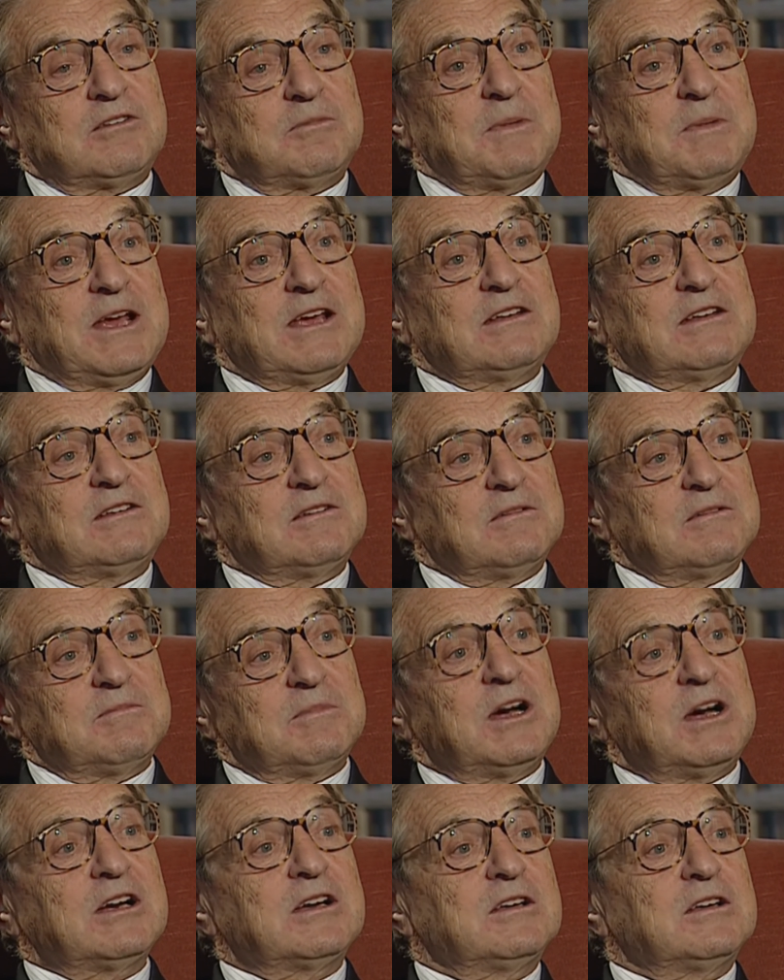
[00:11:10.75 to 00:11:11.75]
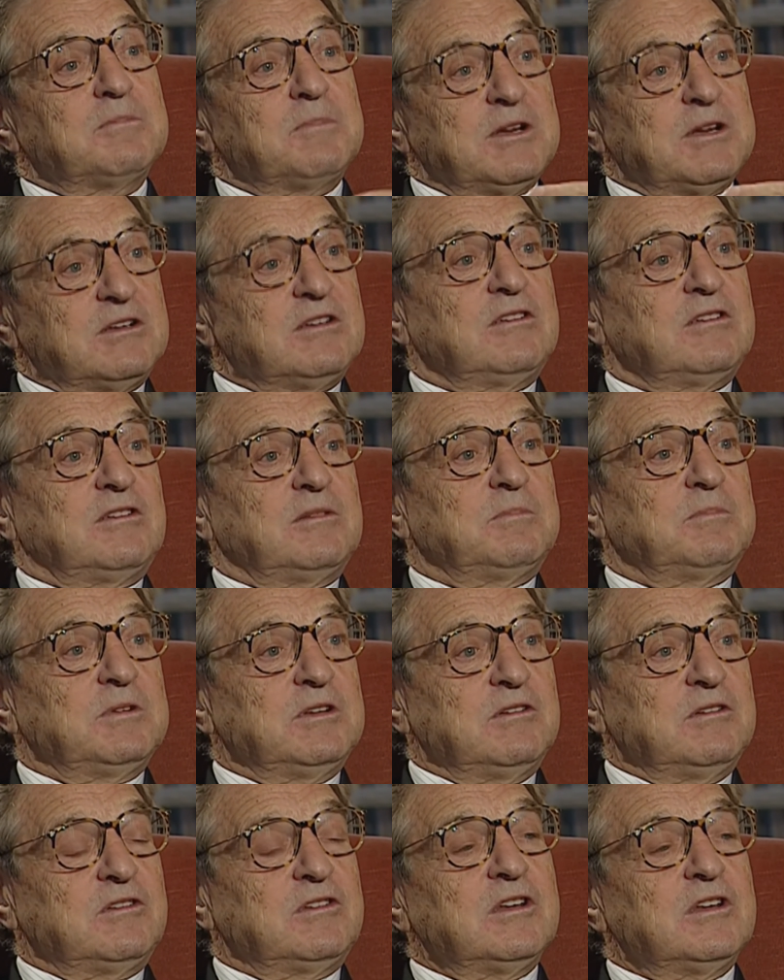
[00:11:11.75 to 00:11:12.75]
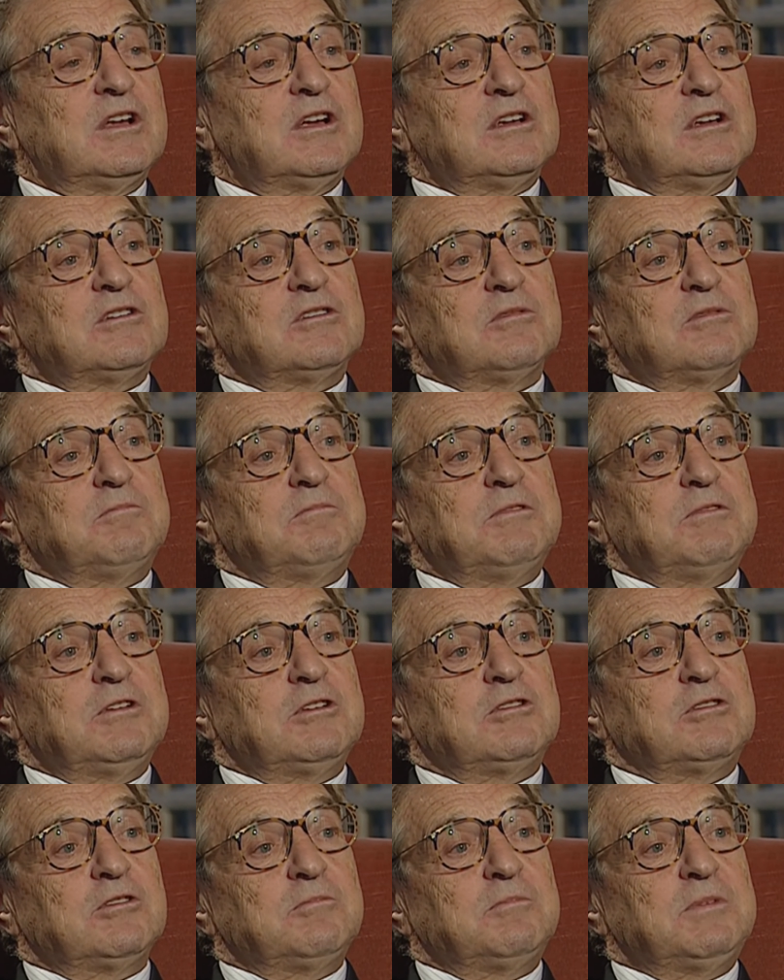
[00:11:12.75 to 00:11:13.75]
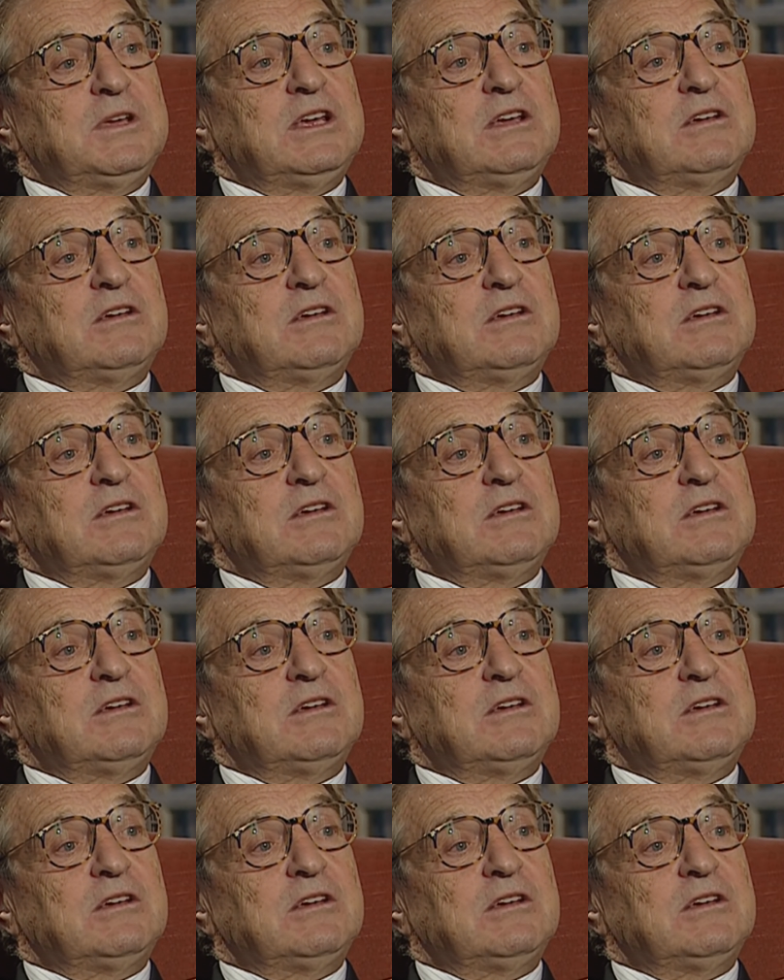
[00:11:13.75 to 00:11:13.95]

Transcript: he does it but then includes counteraction.